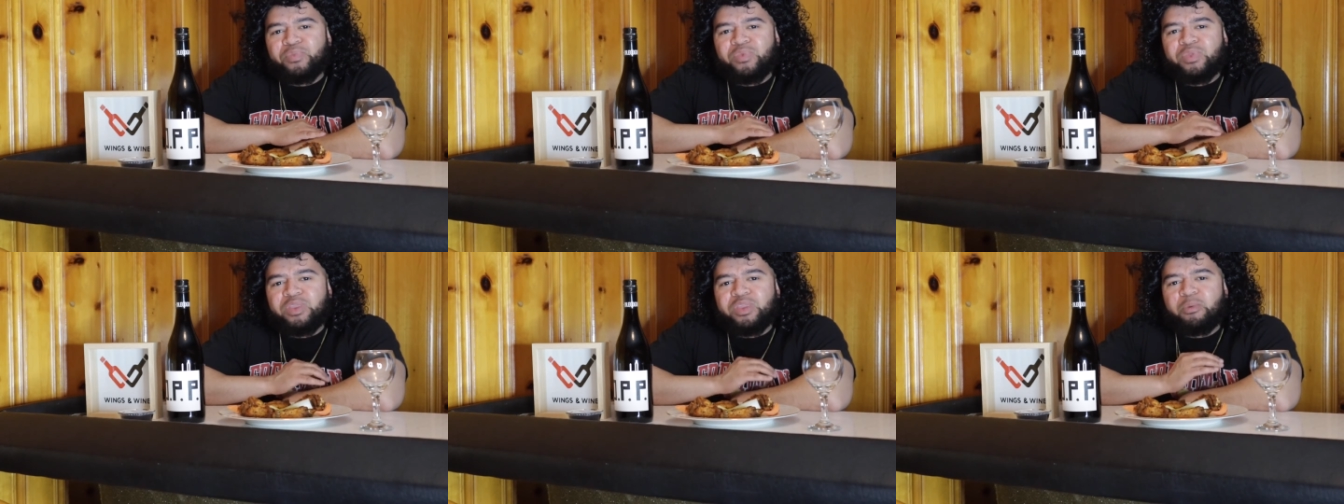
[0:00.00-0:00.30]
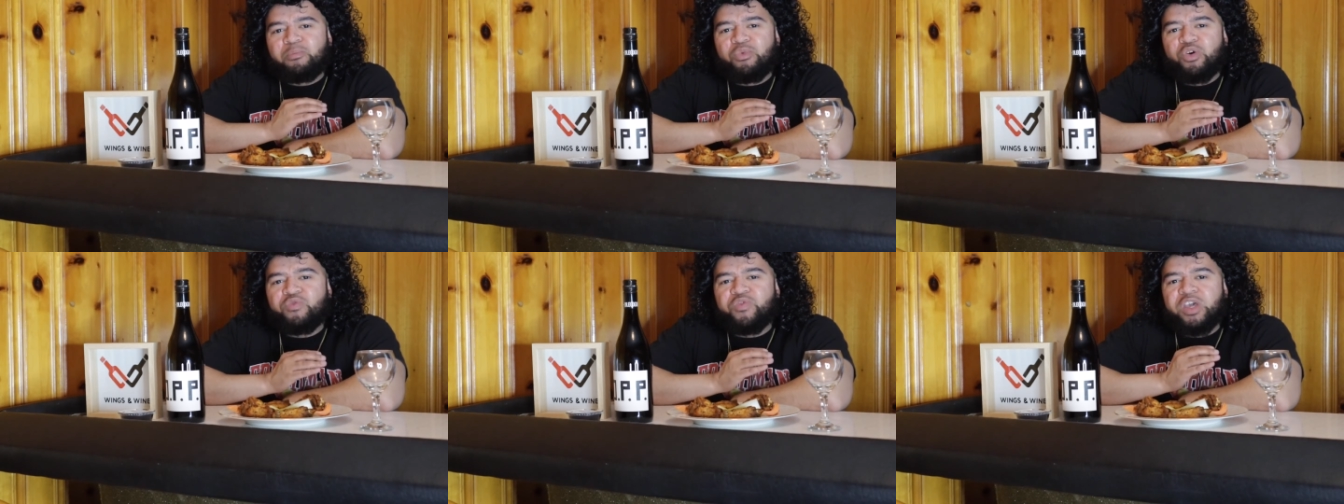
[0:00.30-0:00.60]

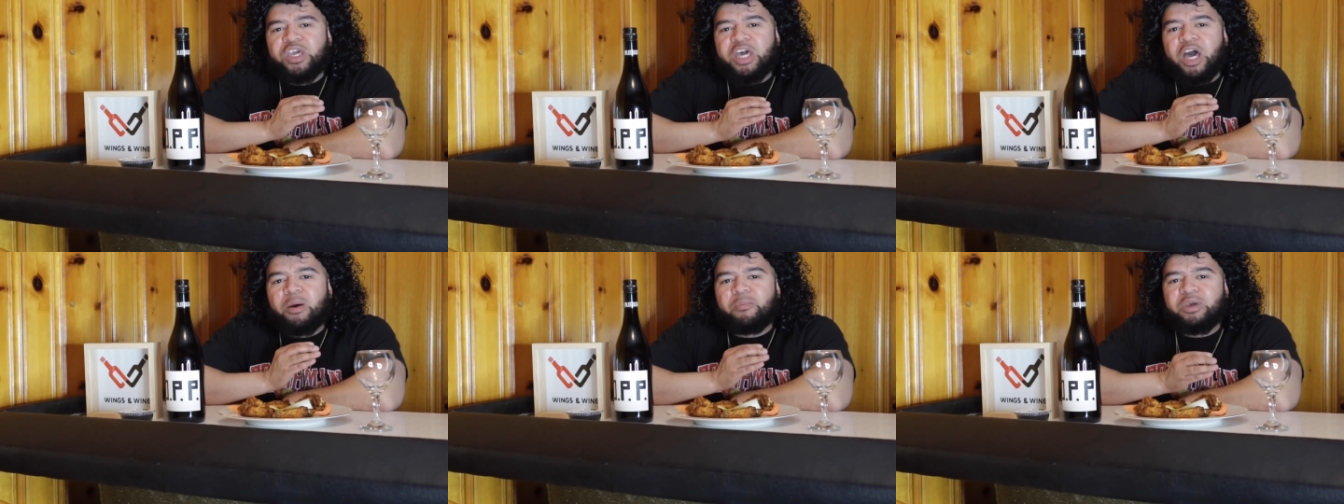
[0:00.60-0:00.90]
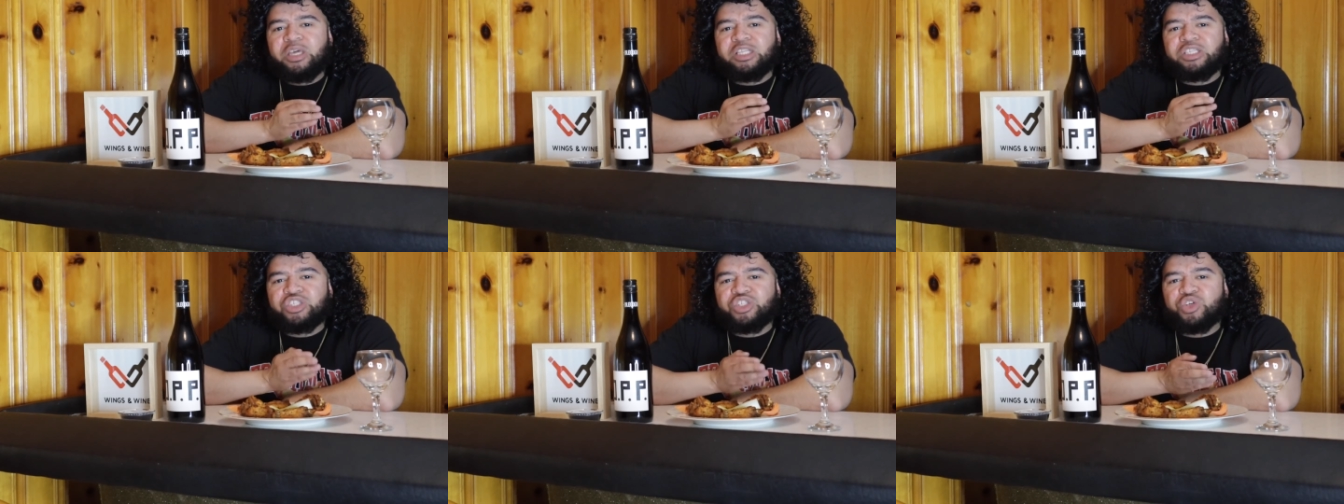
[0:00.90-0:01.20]
the movie
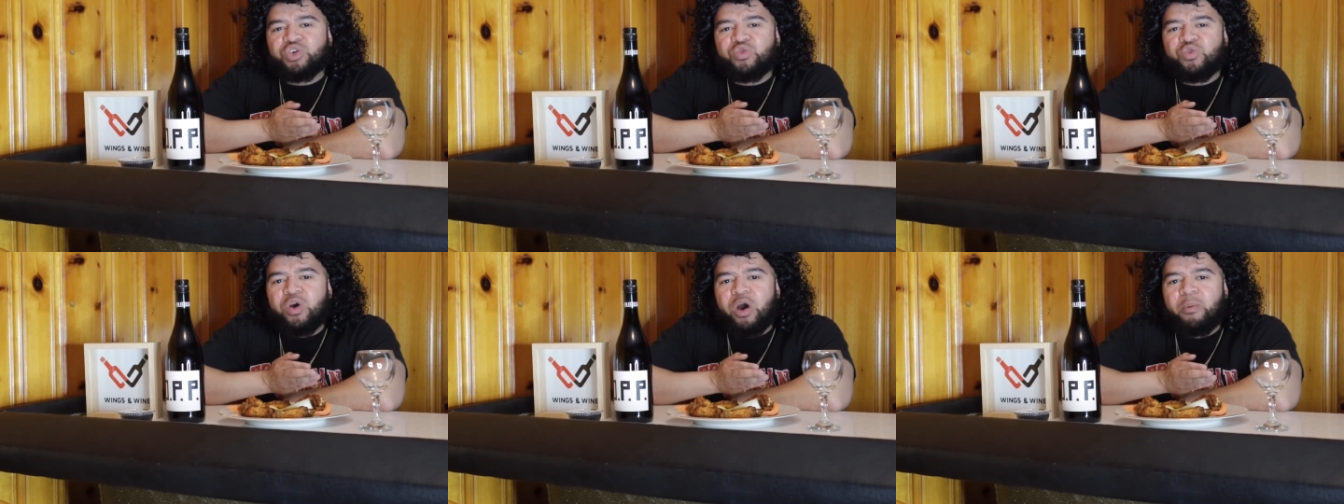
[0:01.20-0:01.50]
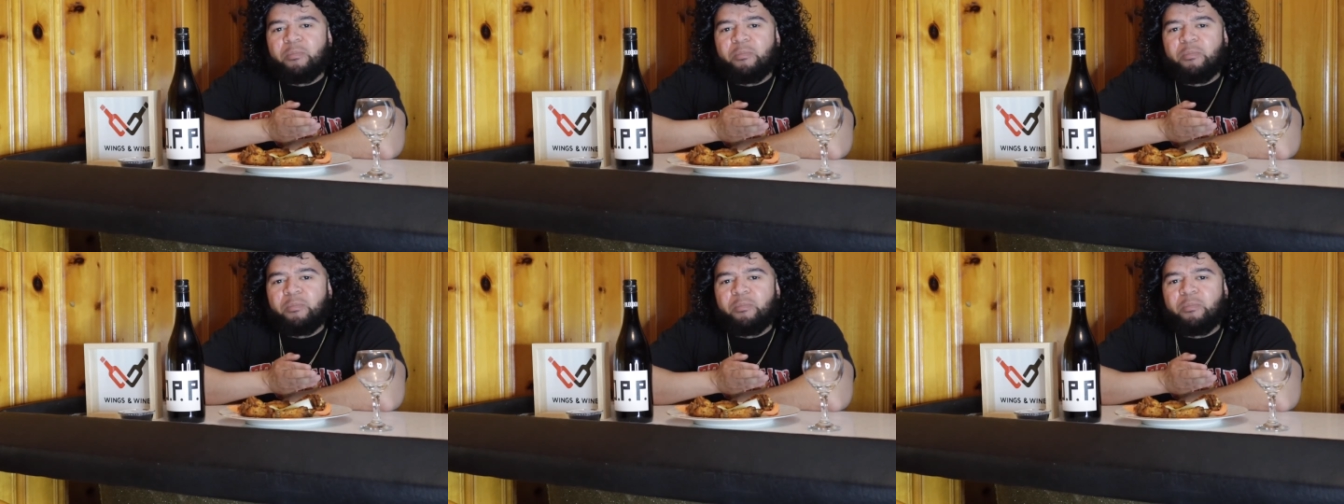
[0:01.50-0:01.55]
Coming to